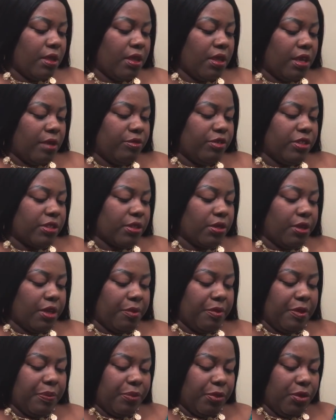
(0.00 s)
I'm just going to
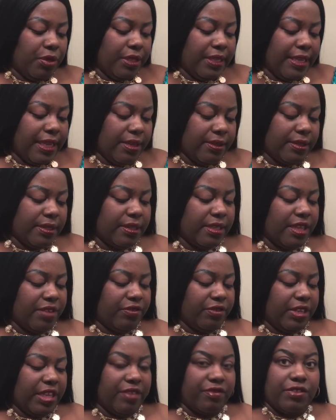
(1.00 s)
be pulling out
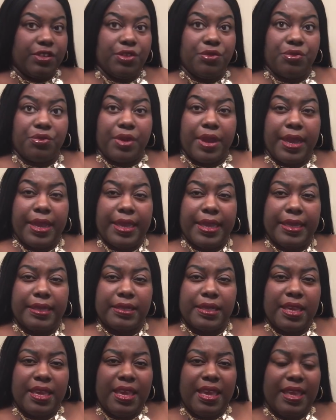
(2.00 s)
stuff left and right.
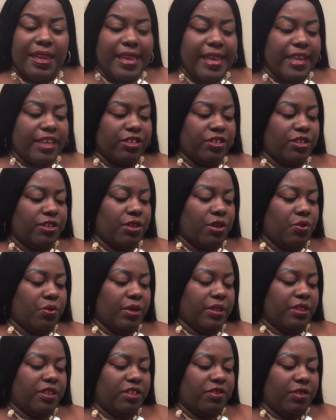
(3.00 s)
And I actually don't
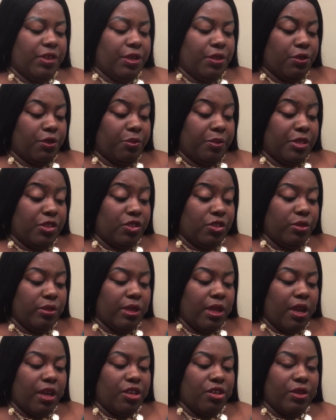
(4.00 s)
want this video to be too
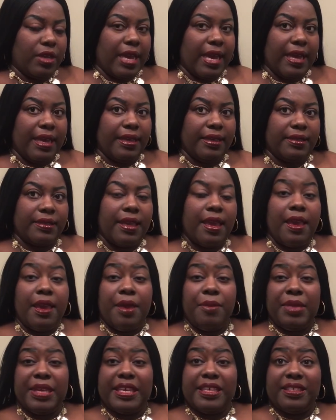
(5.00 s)
long, you guys,
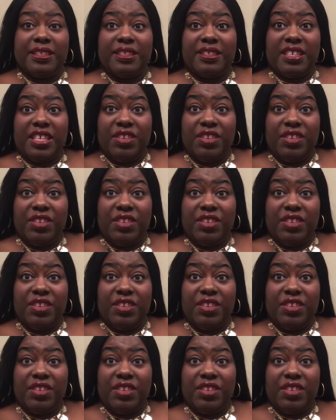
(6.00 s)
because it's